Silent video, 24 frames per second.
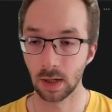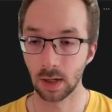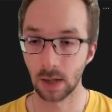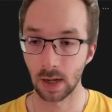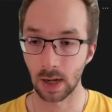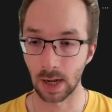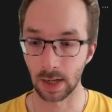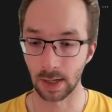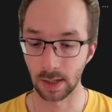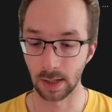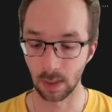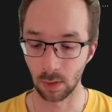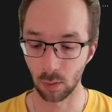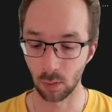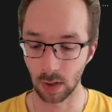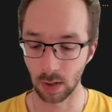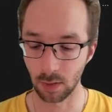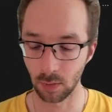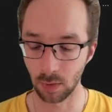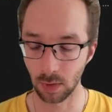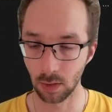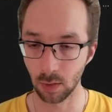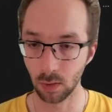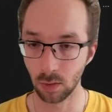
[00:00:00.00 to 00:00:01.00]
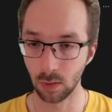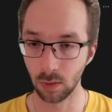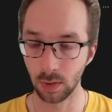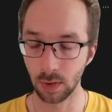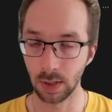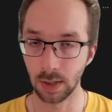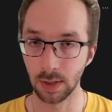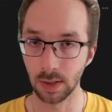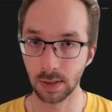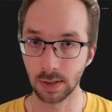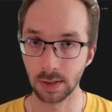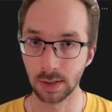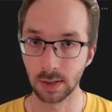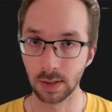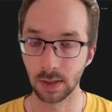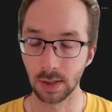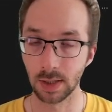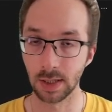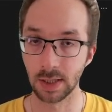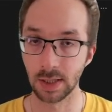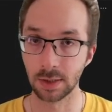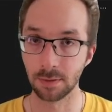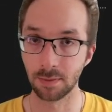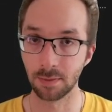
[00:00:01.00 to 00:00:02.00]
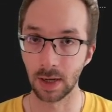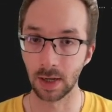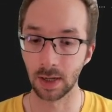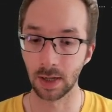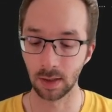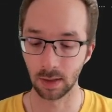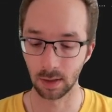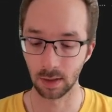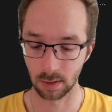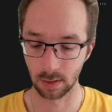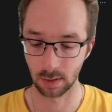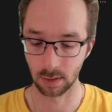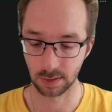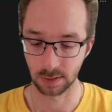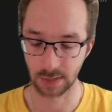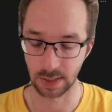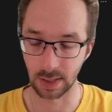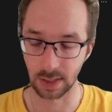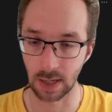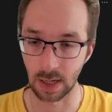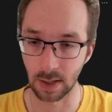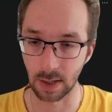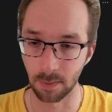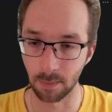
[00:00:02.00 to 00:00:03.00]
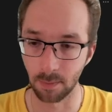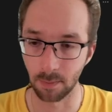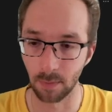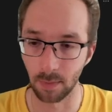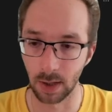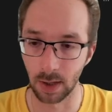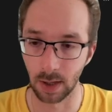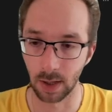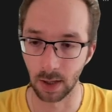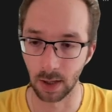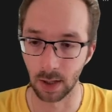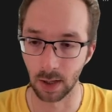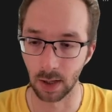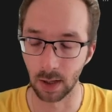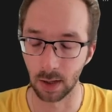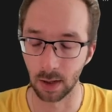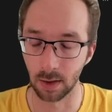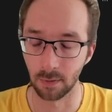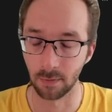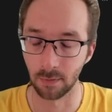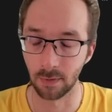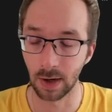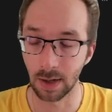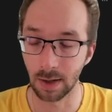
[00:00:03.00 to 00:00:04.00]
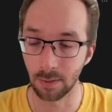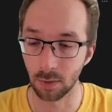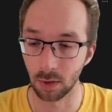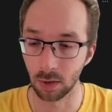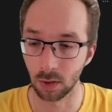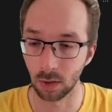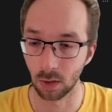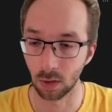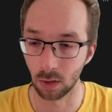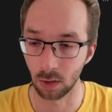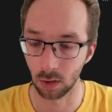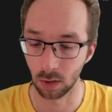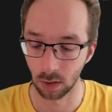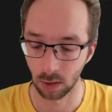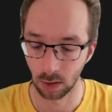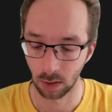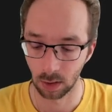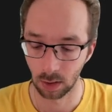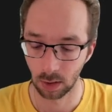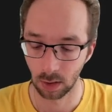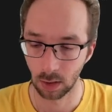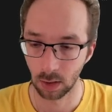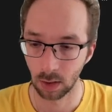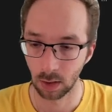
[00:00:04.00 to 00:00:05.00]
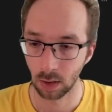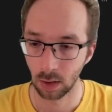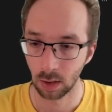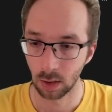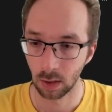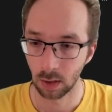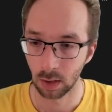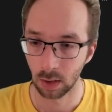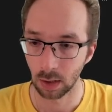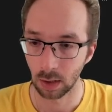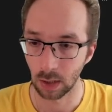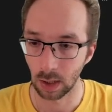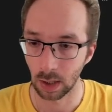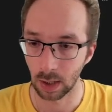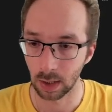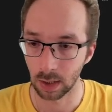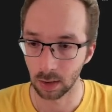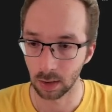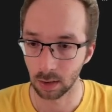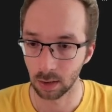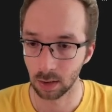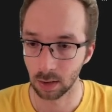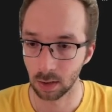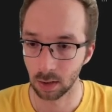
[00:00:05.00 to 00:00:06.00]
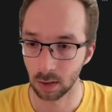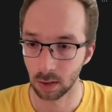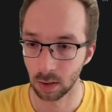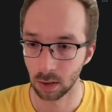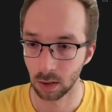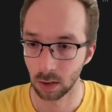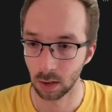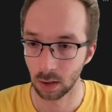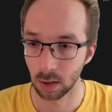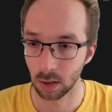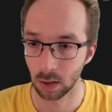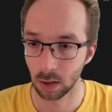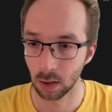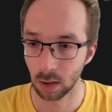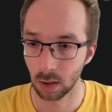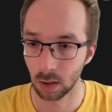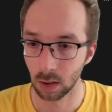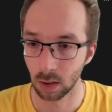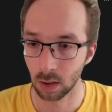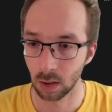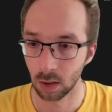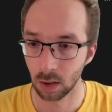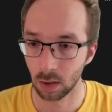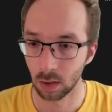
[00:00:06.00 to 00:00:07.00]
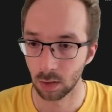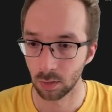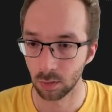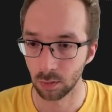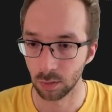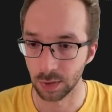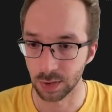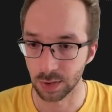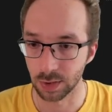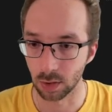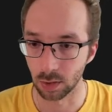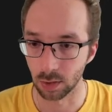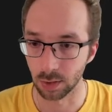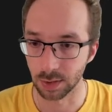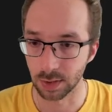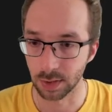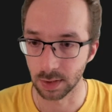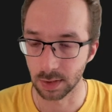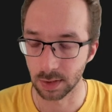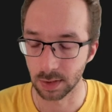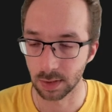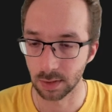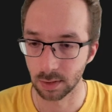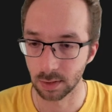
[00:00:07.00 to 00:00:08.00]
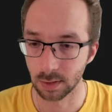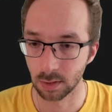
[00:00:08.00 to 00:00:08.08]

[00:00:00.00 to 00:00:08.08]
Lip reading: And the way we do this is by setting up a variable called client resources.